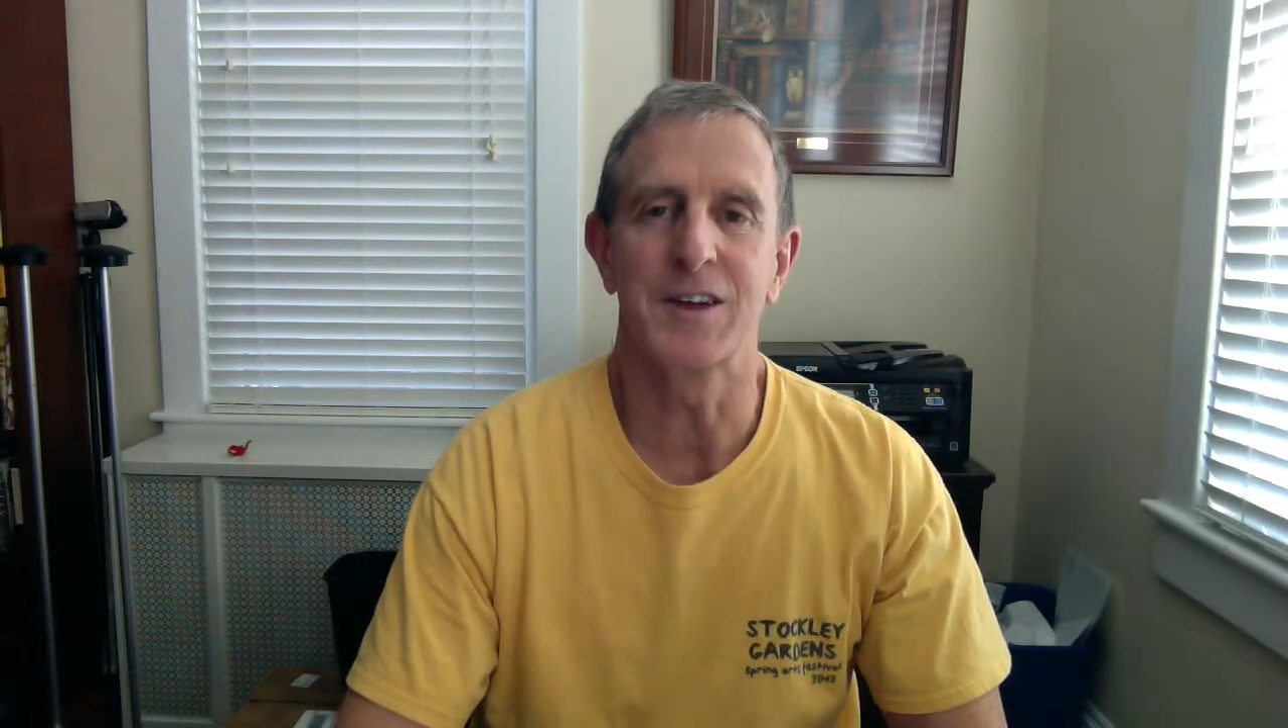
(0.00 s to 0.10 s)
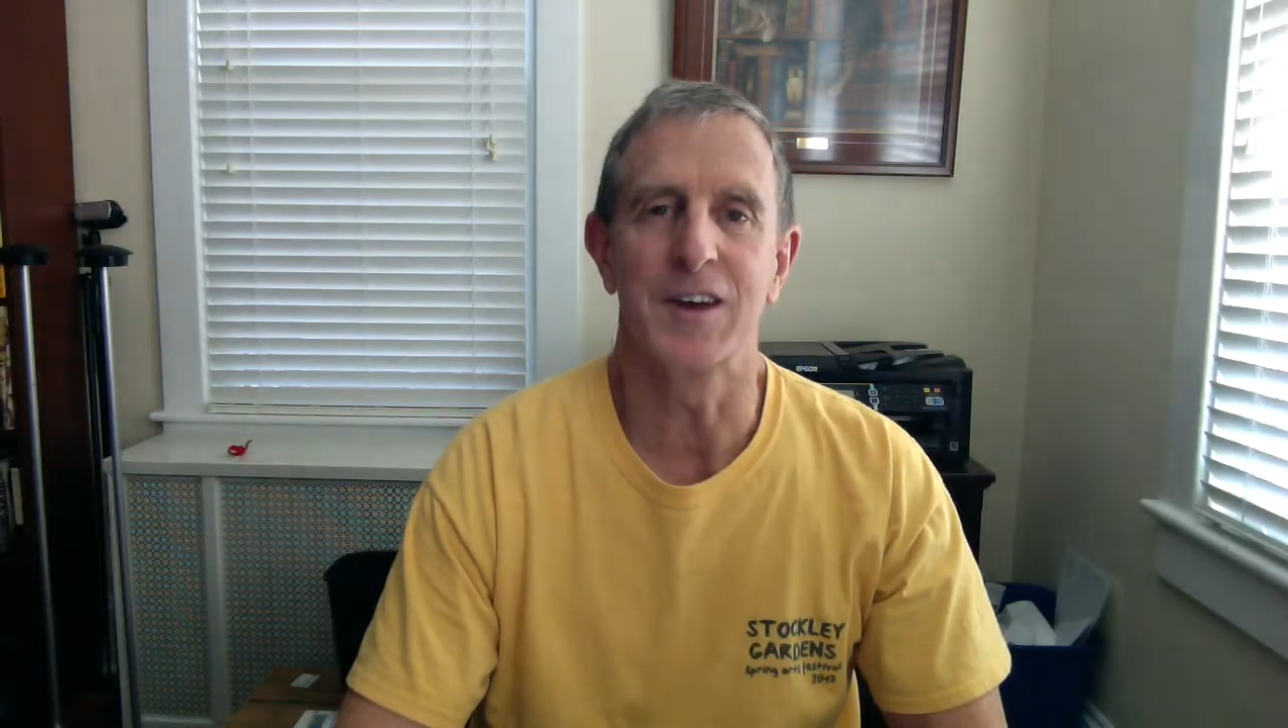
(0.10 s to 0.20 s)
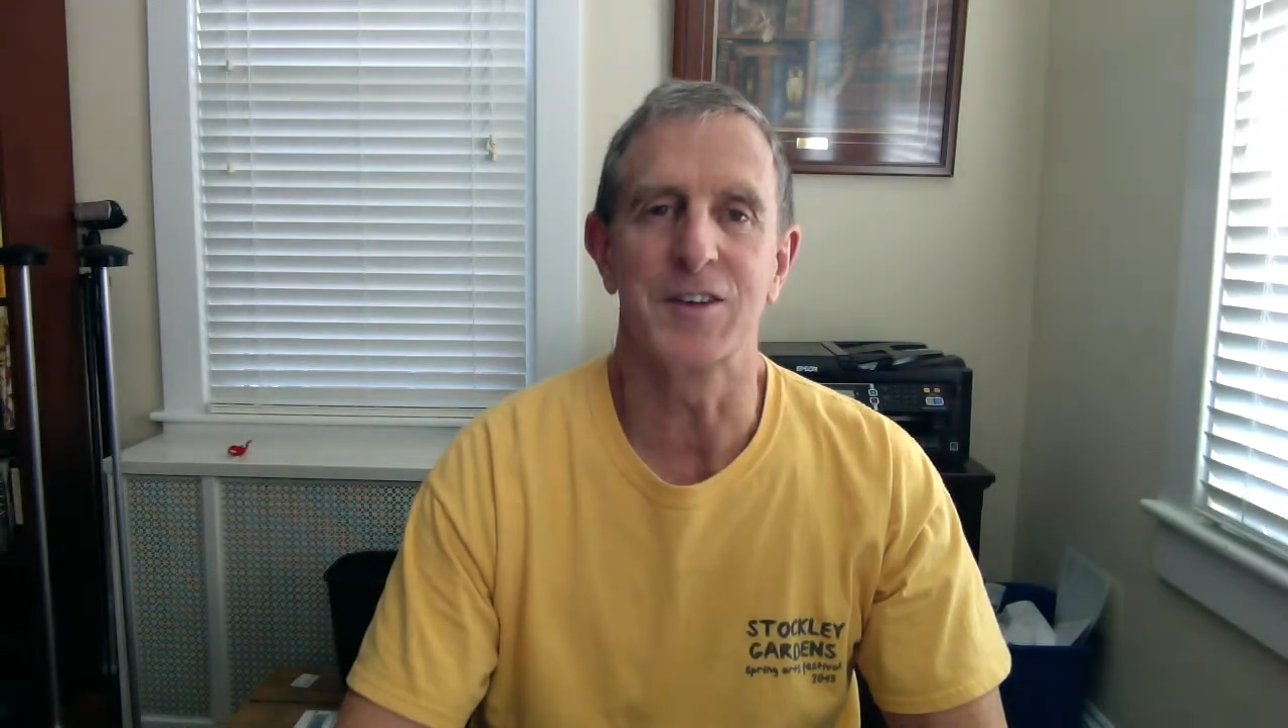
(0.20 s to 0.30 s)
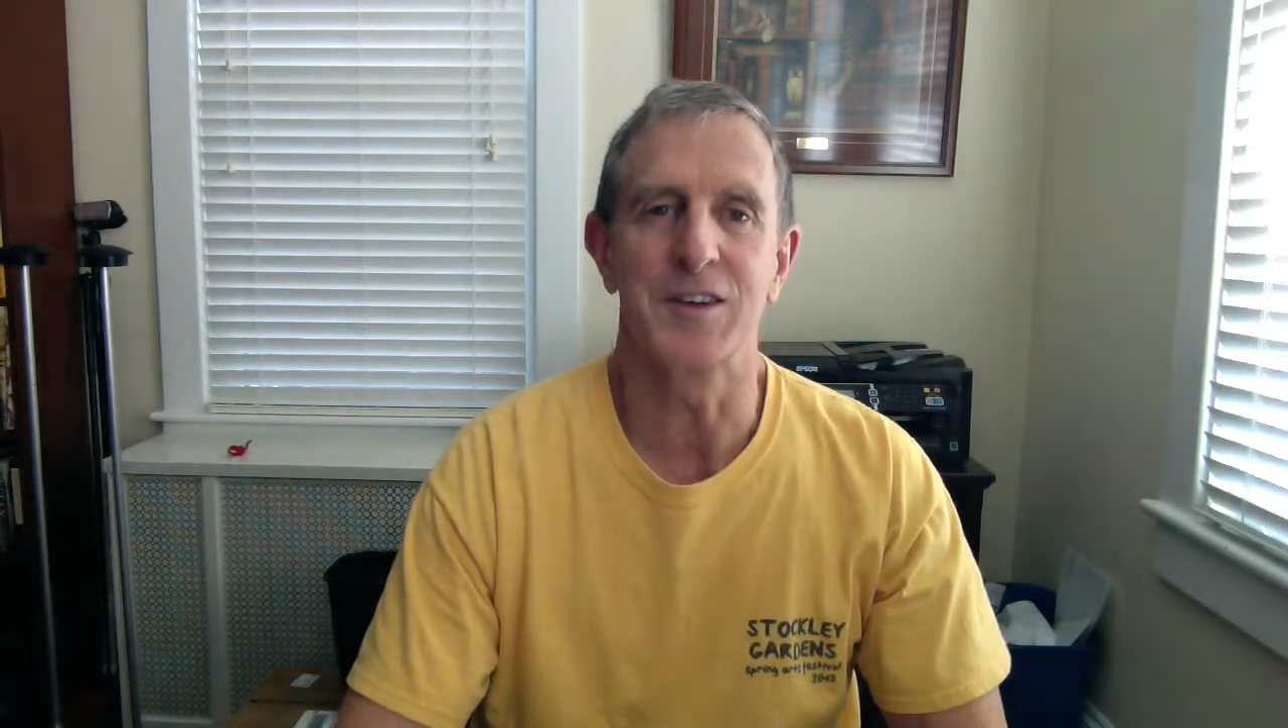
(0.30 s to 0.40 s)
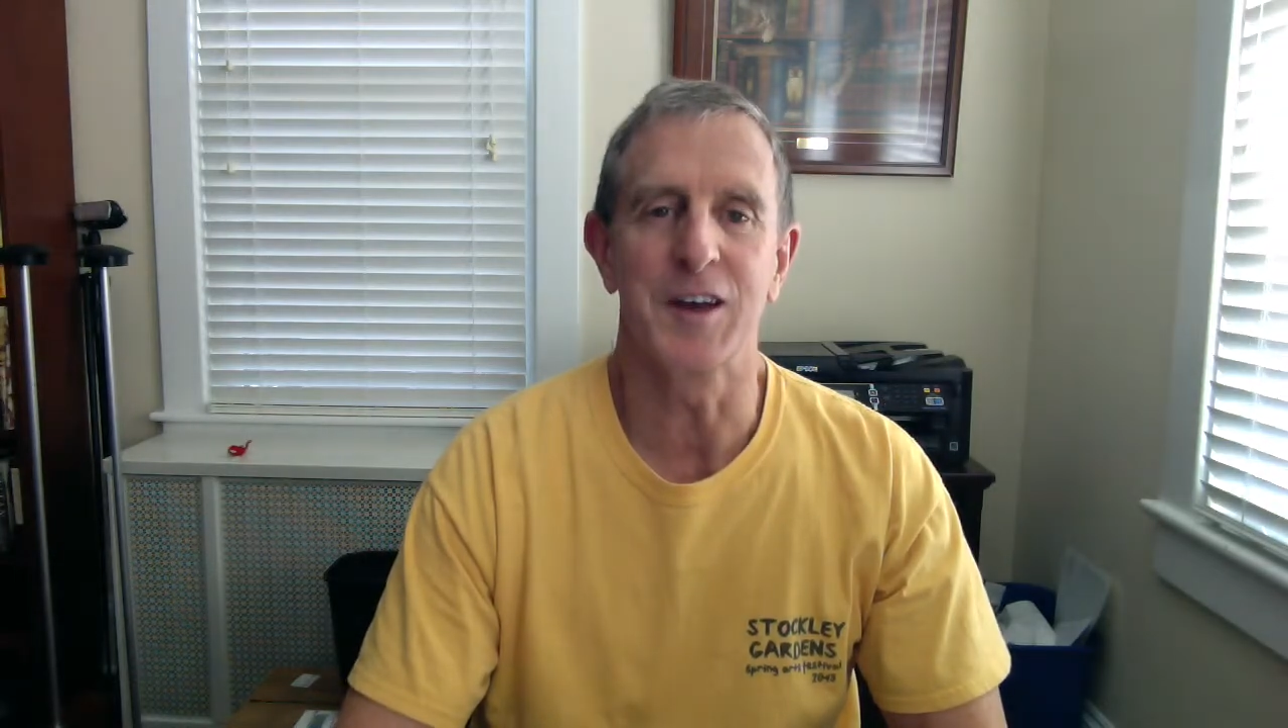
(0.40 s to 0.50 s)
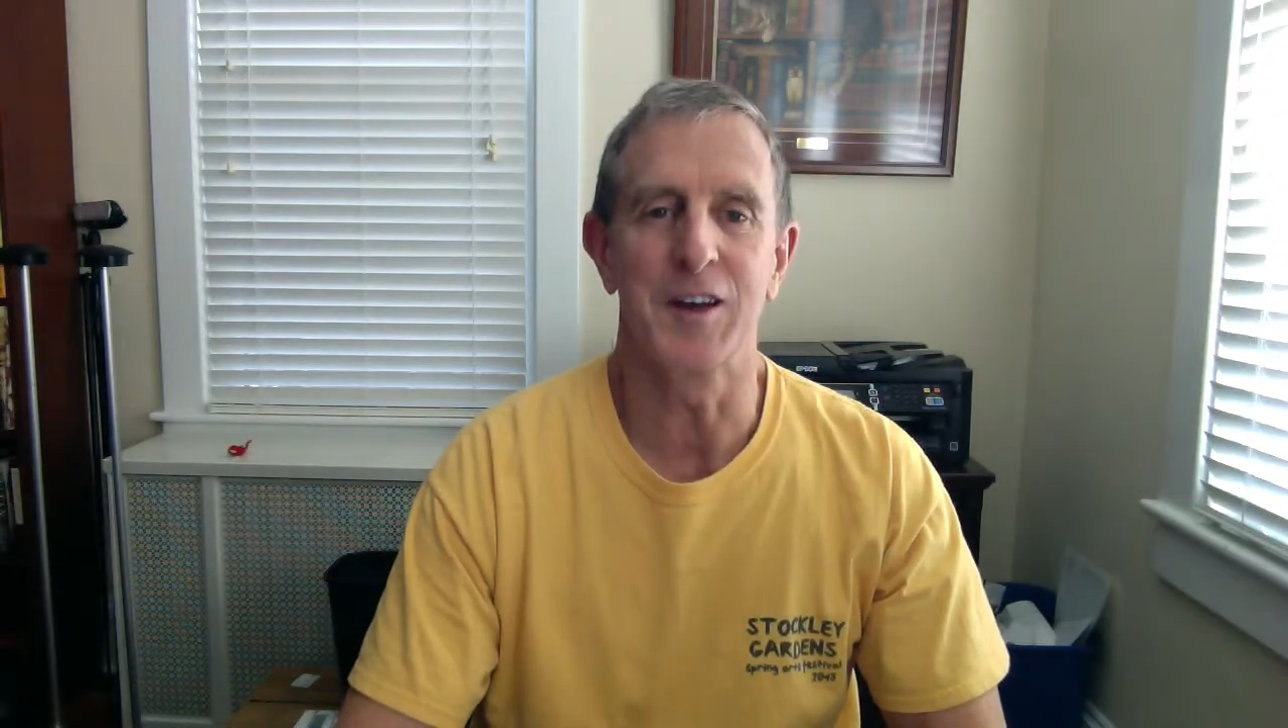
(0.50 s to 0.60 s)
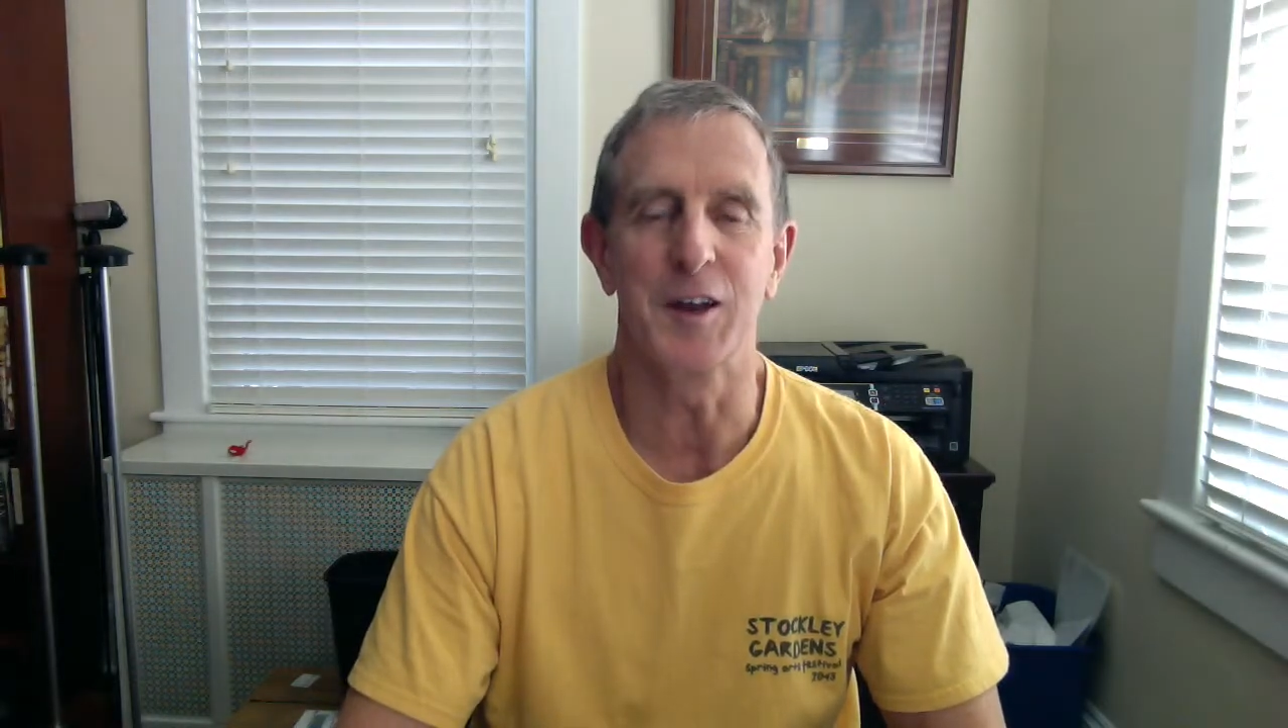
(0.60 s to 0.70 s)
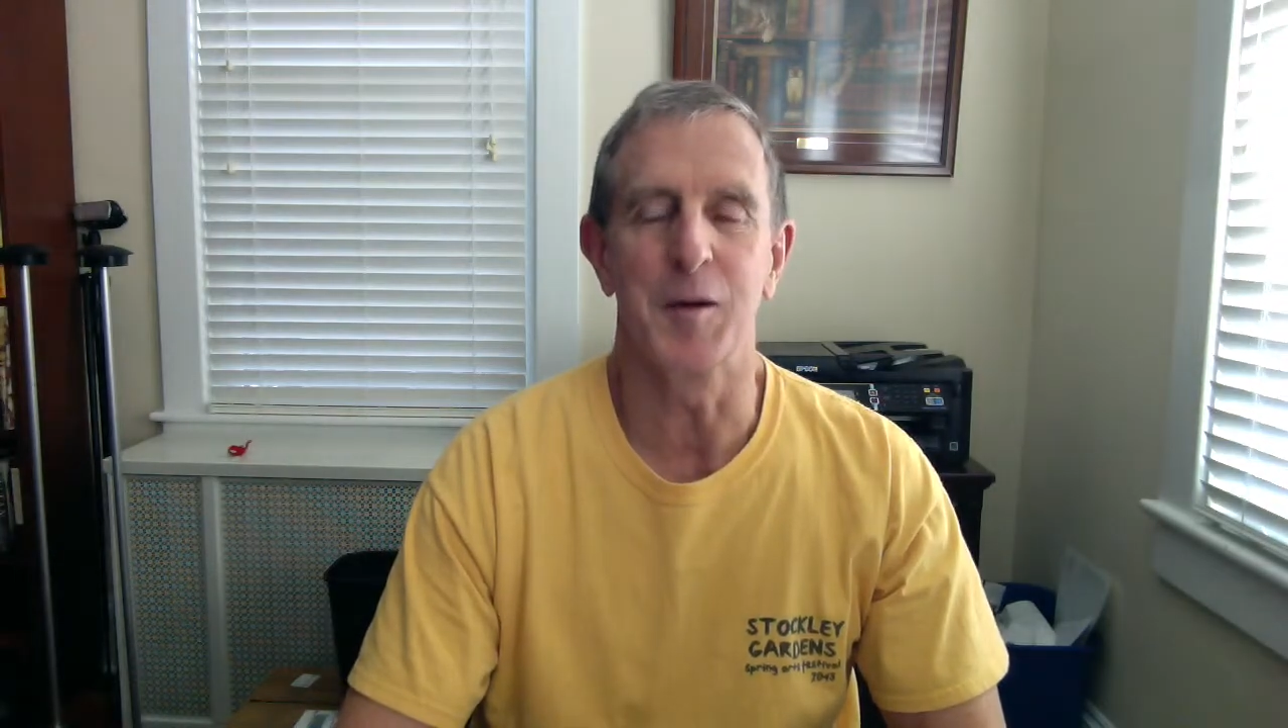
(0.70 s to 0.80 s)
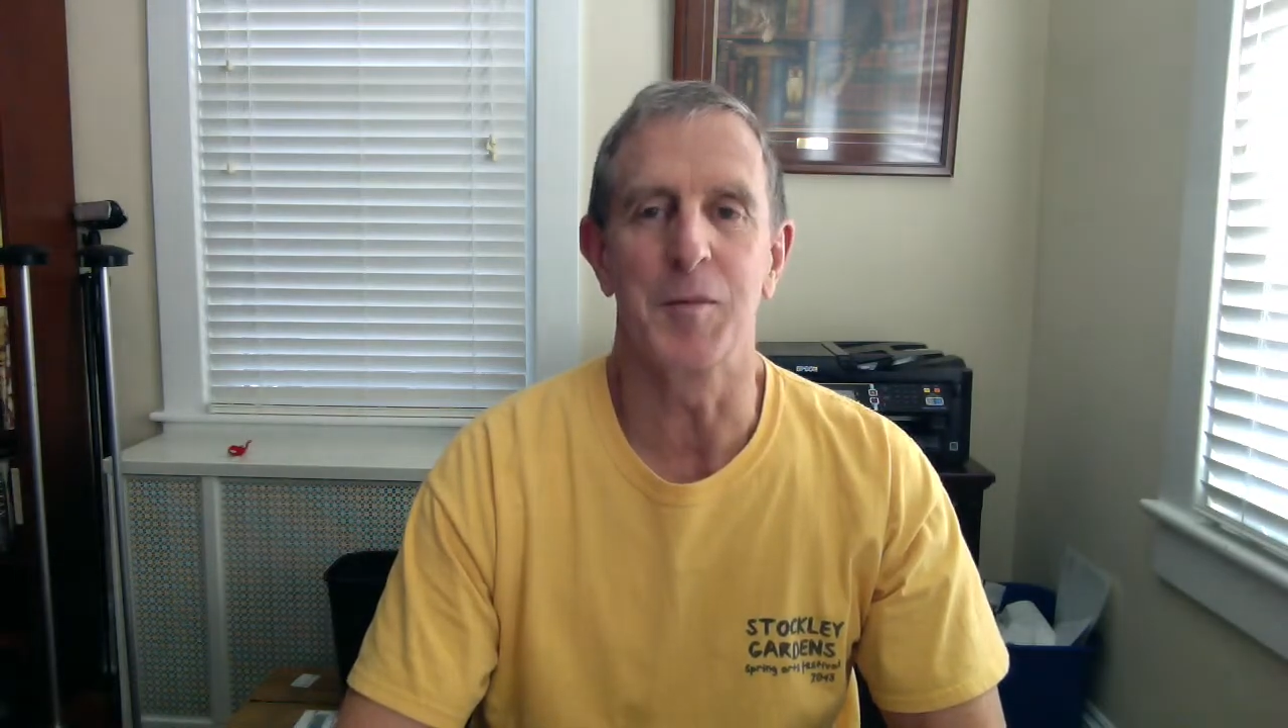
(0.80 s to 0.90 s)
kind of stayed in that